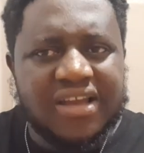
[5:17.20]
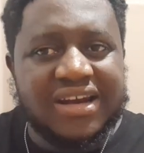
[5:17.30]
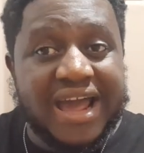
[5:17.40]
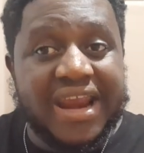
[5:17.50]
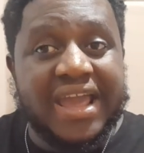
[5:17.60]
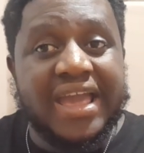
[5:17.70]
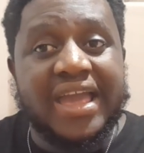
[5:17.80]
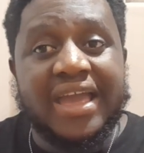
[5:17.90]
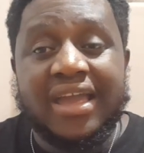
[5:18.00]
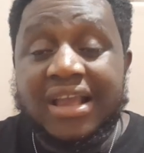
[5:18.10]

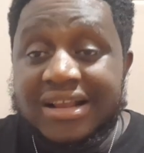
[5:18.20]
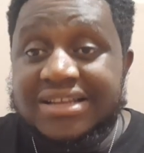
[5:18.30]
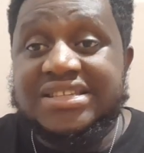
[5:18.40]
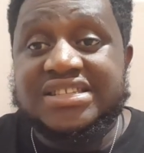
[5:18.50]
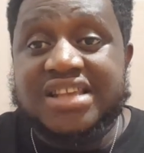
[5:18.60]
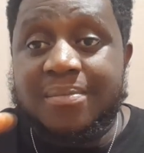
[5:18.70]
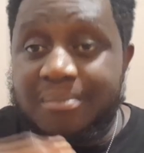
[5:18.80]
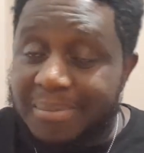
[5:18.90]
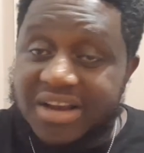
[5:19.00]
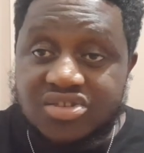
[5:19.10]
that the
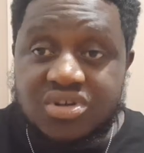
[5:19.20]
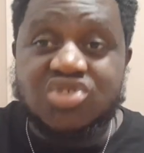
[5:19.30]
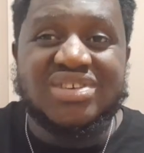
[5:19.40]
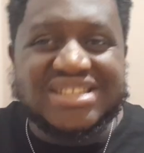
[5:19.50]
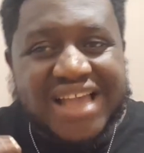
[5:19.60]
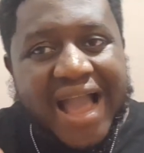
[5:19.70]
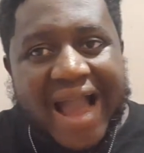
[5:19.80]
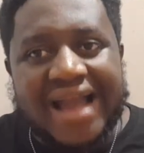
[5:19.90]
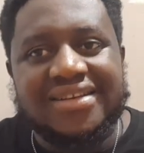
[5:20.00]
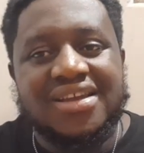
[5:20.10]
same Badiwe twins
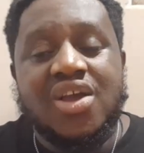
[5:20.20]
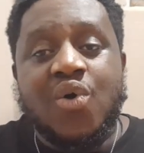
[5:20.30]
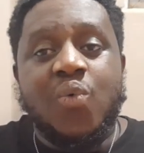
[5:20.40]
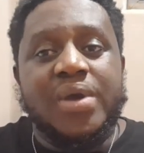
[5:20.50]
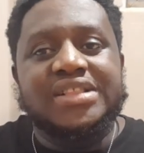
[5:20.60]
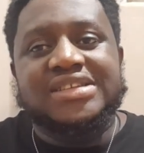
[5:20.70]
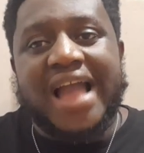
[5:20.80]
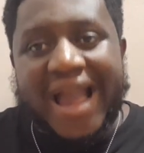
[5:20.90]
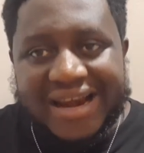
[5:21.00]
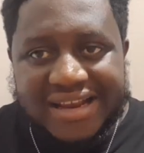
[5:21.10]
had with
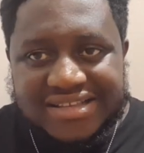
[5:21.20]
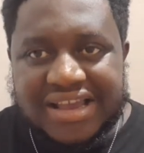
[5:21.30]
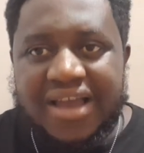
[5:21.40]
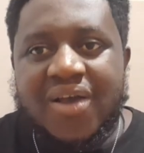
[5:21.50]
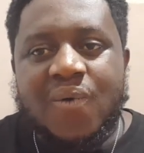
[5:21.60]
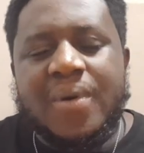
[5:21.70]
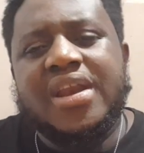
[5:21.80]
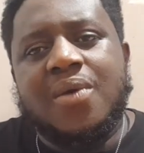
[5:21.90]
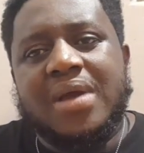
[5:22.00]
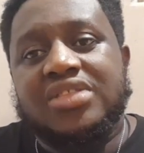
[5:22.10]
Anita, where
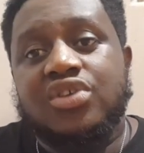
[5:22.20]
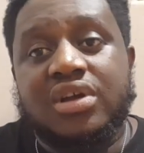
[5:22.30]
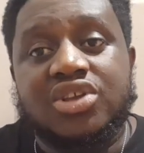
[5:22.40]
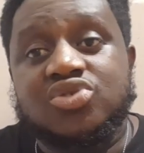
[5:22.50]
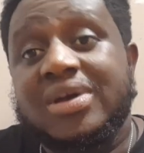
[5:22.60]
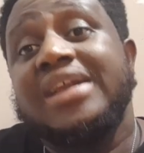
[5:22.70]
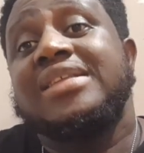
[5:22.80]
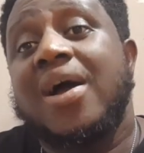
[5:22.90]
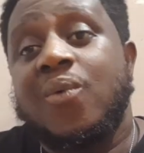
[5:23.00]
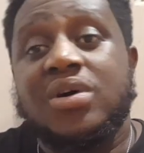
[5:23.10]
they were talking to
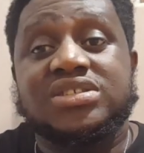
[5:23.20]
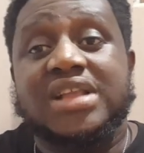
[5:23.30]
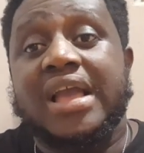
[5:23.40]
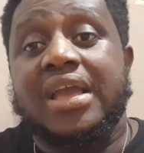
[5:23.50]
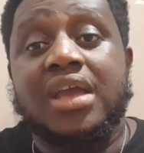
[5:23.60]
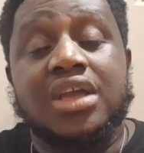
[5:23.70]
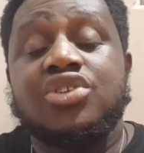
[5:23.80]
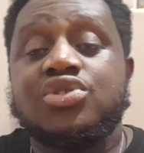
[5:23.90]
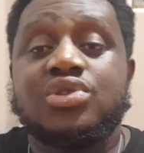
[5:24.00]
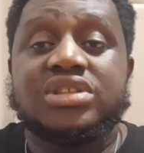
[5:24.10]
Anita and was like, hey,
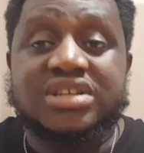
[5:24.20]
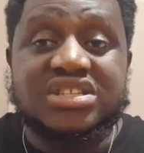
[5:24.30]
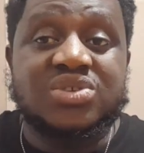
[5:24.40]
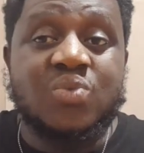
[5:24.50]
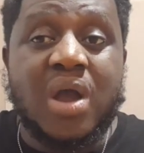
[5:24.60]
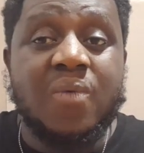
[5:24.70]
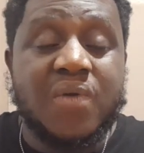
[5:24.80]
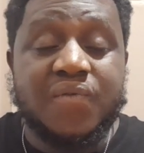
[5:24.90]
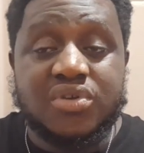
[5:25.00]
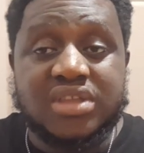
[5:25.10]
you know, the reason why we
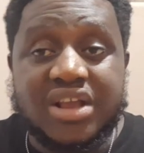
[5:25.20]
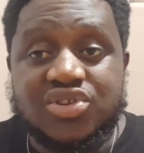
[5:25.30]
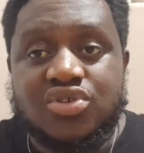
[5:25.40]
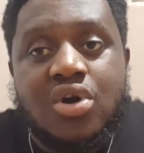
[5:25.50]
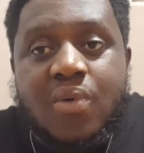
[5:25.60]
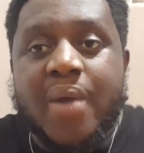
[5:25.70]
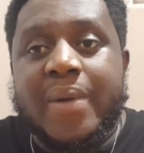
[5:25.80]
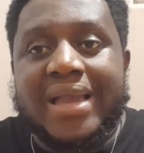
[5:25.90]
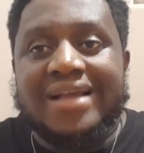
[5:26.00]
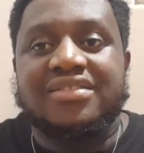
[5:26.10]
voted you or why we
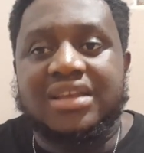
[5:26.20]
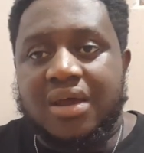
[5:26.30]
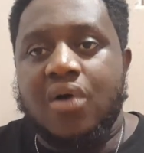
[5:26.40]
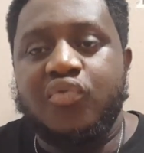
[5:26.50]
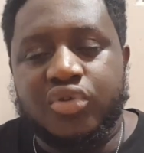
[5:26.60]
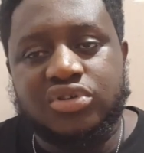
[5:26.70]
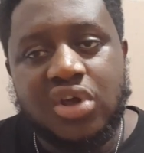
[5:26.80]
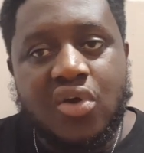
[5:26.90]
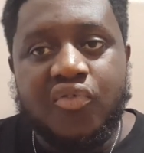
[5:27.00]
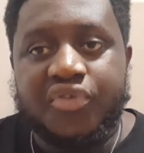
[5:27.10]
casted our vote
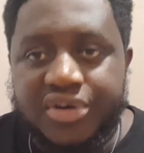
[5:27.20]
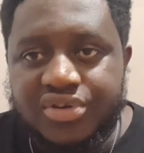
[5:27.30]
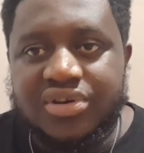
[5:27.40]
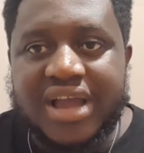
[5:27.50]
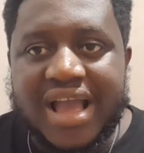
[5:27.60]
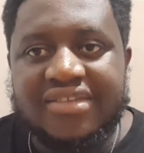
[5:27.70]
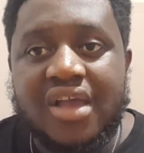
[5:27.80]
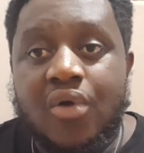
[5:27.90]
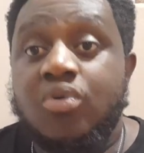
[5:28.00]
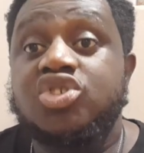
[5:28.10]
for you guys
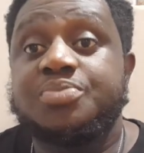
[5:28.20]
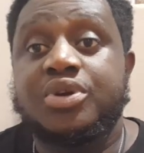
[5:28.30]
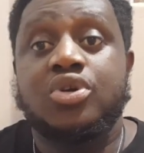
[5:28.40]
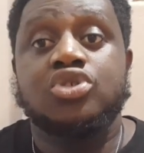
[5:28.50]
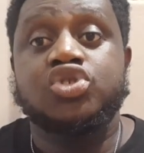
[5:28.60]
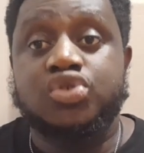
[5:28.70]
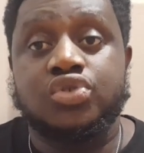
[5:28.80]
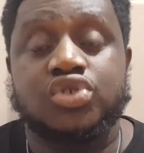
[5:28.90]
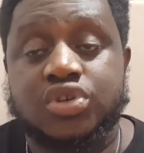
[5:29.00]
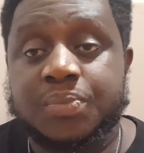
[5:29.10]
was because
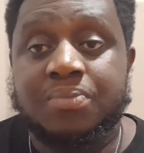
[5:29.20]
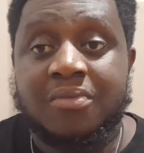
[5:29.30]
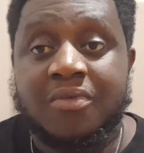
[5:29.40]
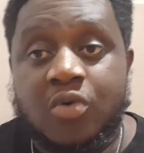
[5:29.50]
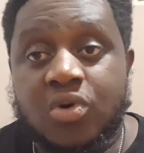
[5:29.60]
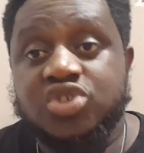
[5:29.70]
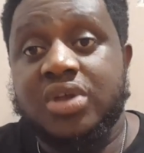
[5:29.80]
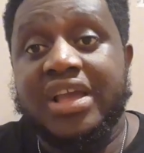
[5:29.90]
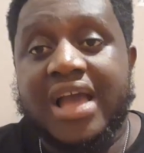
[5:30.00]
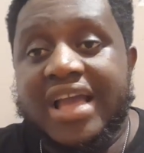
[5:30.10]
Suj was,
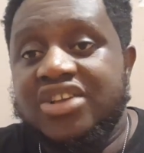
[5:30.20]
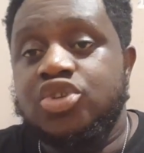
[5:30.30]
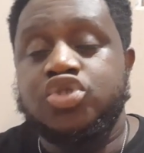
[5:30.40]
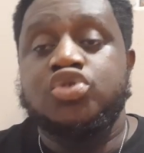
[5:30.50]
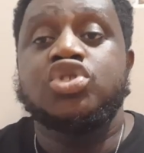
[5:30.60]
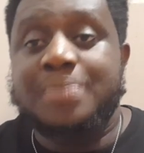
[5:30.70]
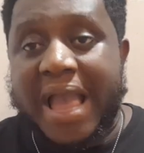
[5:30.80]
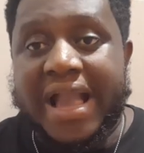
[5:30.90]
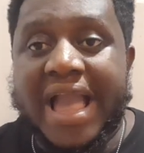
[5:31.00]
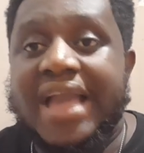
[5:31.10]
Suj, my
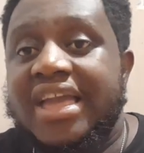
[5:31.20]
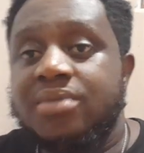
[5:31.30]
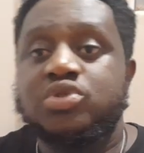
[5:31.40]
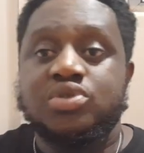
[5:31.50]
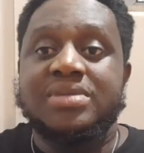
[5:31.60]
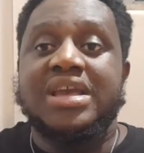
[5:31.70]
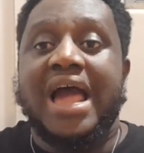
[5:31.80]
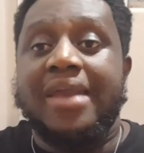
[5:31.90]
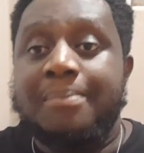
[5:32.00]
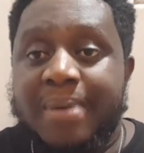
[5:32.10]
guy, came to me
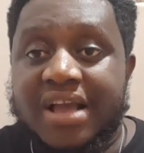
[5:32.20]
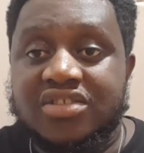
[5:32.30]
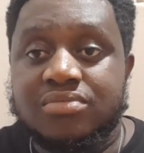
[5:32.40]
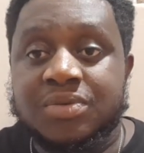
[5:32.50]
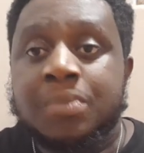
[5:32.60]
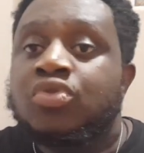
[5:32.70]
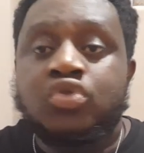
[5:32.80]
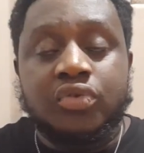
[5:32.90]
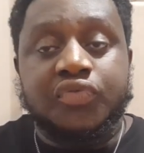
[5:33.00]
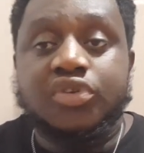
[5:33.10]
and begged me
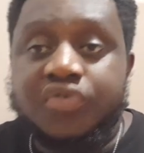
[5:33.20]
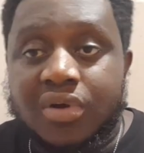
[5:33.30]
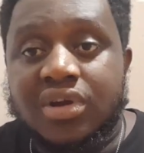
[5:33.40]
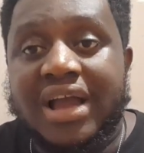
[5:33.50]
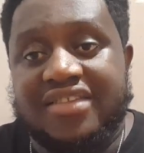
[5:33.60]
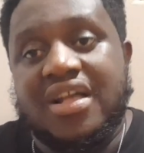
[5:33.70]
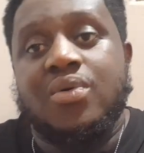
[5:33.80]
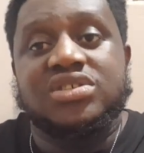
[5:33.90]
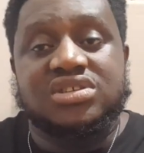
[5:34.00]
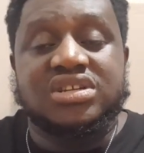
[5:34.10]
to vote for you guys. That
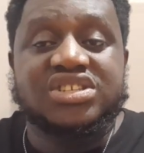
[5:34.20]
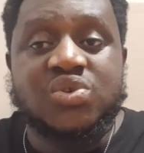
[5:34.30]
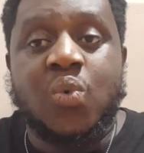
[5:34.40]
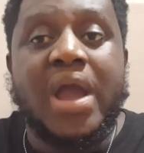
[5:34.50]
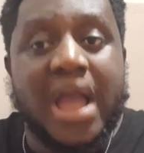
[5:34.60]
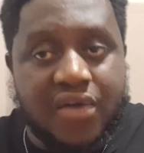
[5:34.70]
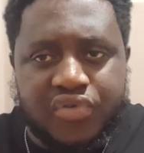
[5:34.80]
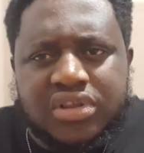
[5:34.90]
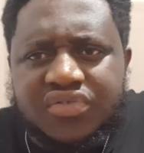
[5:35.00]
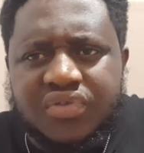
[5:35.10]
was the reason why I
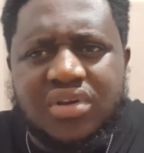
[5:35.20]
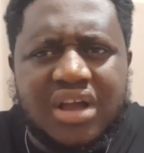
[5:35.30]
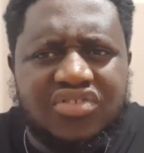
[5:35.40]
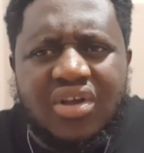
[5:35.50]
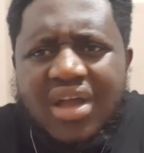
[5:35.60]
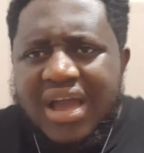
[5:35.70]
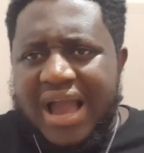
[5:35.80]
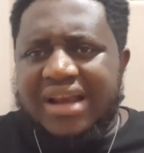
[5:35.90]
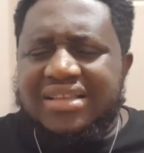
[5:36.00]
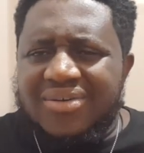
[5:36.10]
voted for you guys. So
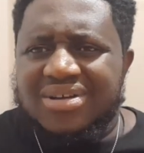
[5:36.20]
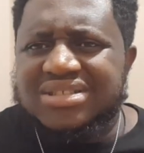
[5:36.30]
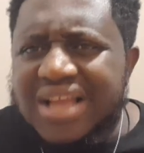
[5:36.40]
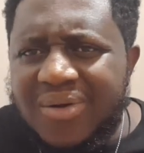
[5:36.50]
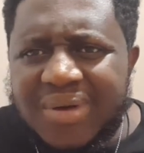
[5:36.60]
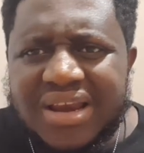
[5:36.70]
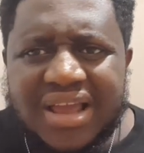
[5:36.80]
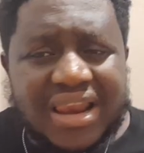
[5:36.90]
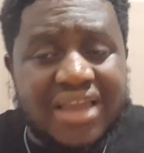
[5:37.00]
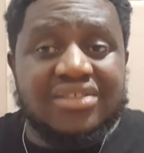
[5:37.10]
Anita was like, what the
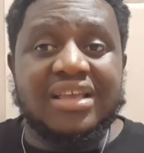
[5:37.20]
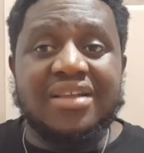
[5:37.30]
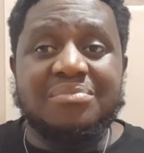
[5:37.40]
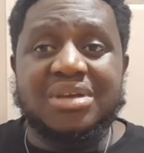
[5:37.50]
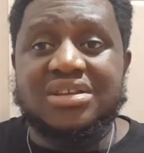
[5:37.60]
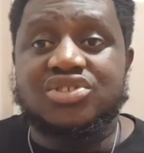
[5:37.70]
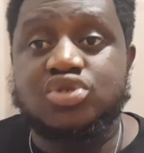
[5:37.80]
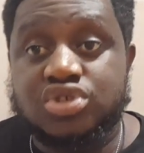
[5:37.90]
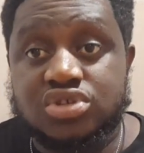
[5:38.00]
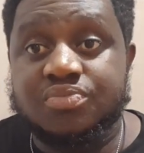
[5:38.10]
hell are you telling me this? You
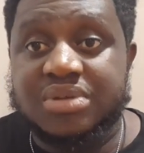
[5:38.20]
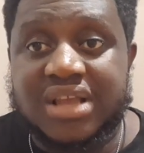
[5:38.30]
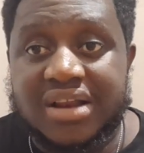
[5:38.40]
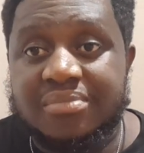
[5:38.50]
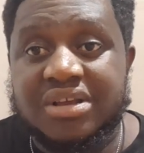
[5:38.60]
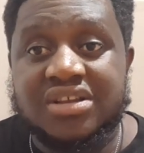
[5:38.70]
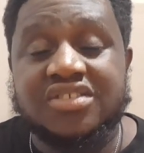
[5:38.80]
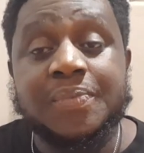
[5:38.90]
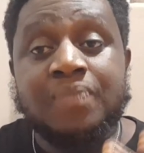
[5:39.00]
shouldn't be telling me this.